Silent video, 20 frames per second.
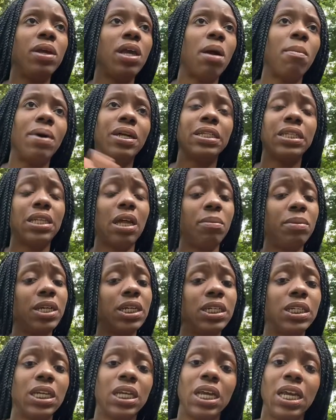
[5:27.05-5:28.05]
I'm about to stop eating
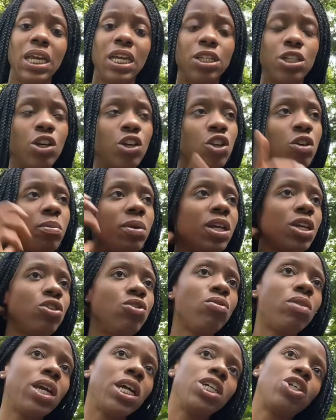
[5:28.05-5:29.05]
chicken and turkey because
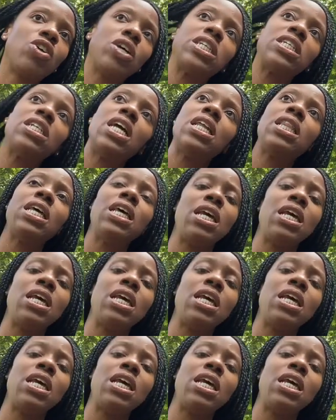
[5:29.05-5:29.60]
you can't trust nothing.